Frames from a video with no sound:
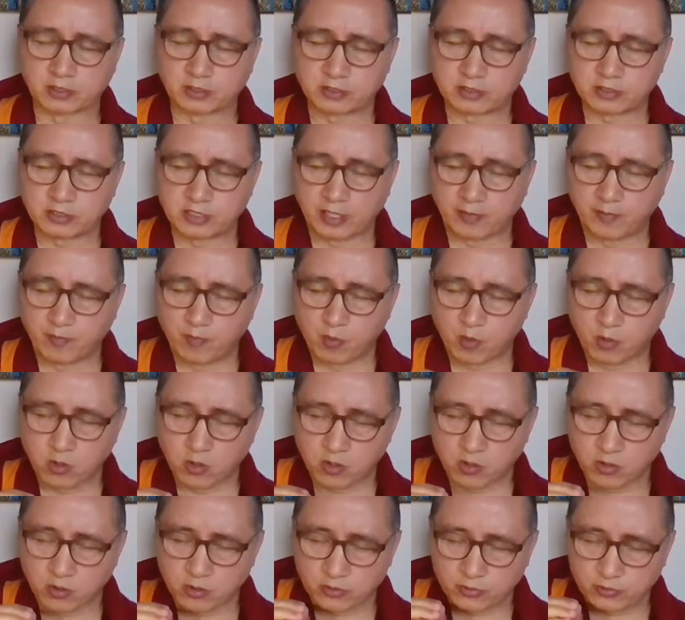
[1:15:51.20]
the
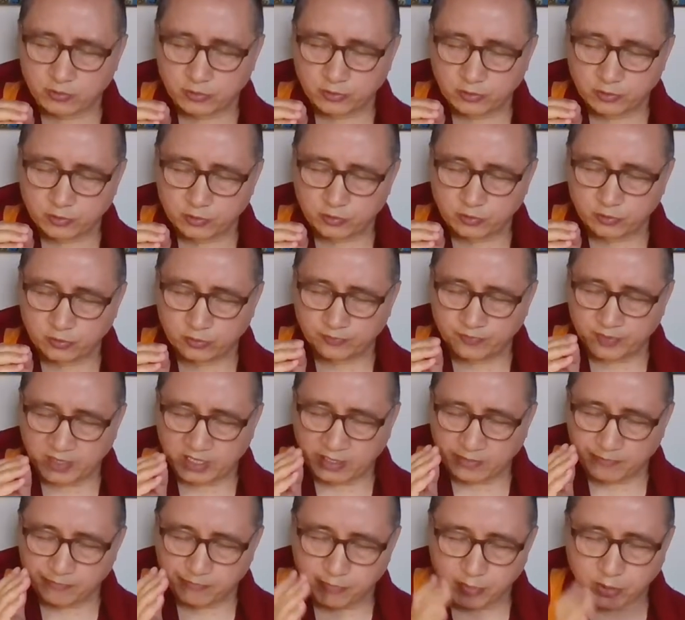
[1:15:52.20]
more you
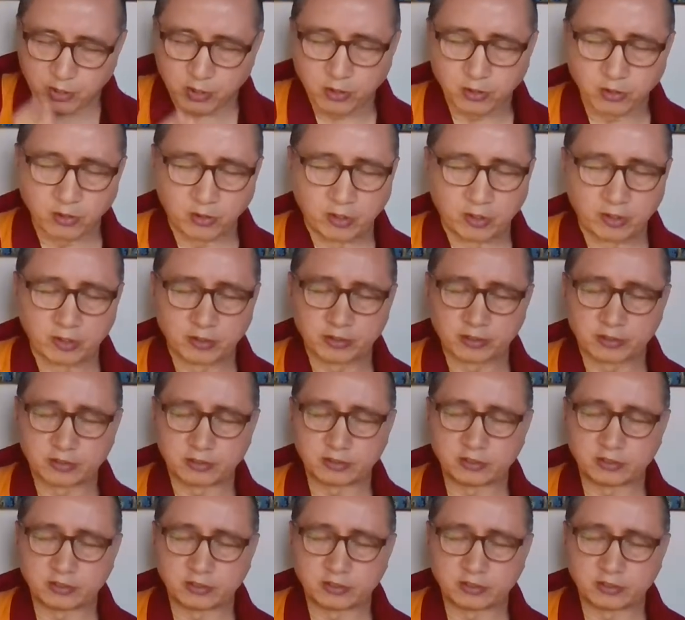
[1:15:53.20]
become pure,